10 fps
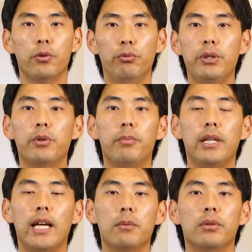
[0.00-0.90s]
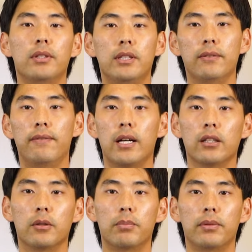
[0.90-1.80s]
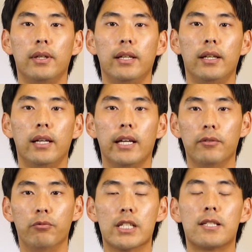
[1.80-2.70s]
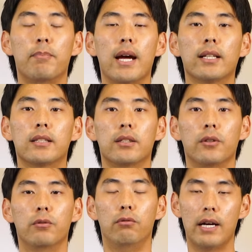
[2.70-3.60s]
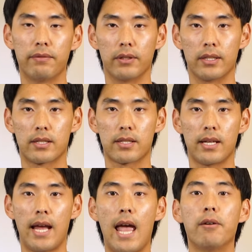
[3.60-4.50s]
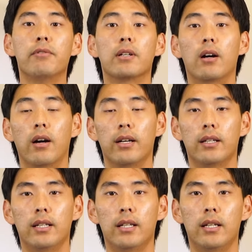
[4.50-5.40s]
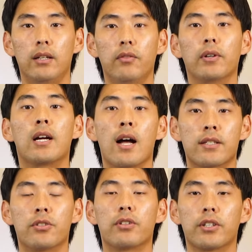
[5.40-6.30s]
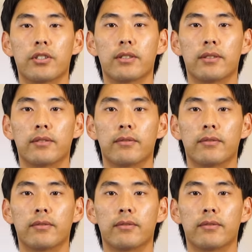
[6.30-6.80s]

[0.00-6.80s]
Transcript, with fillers: we would be able to develop a respect, reverence, and regard for God's instruction.